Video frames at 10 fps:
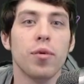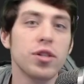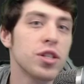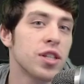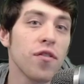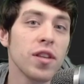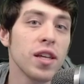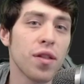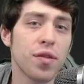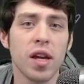which is
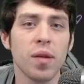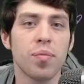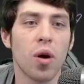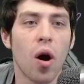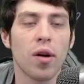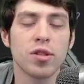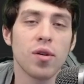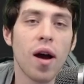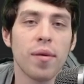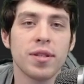definitely a thing, but
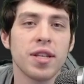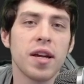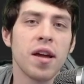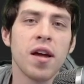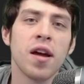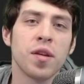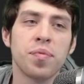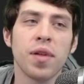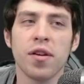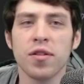also I would say the
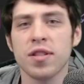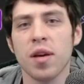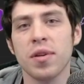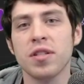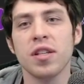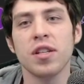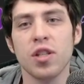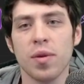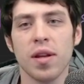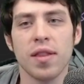players that we see
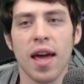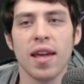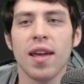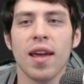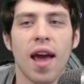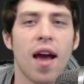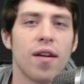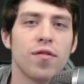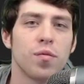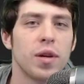doing that
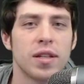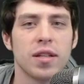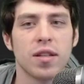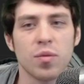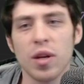have weaknesses.